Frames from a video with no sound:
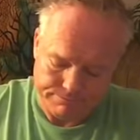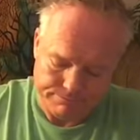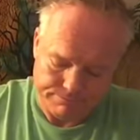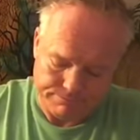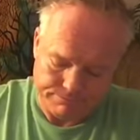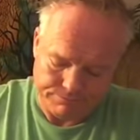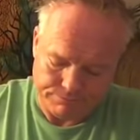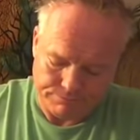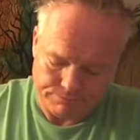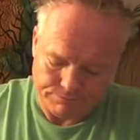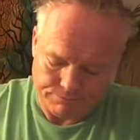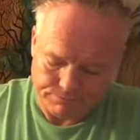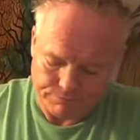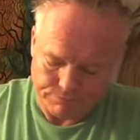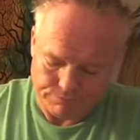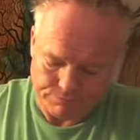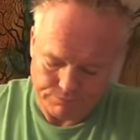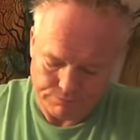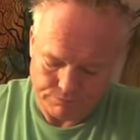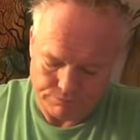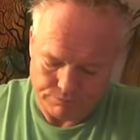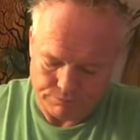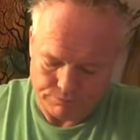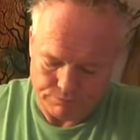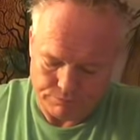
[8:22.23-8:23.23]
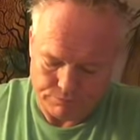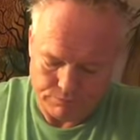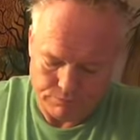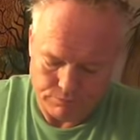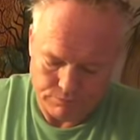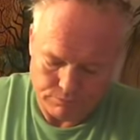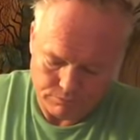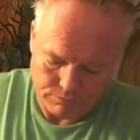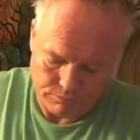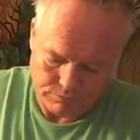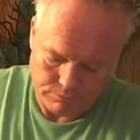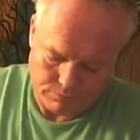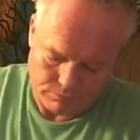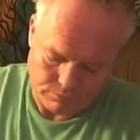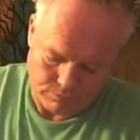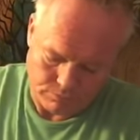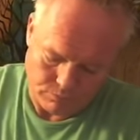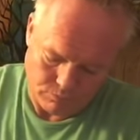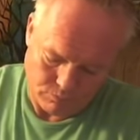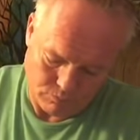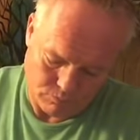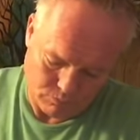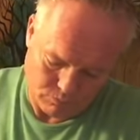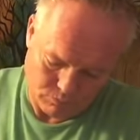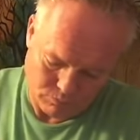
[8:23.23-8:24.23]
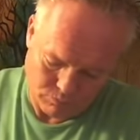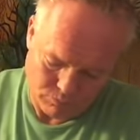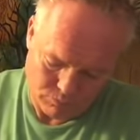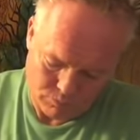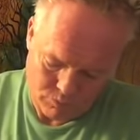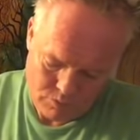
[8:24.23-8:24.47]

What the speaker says: Nothing is said.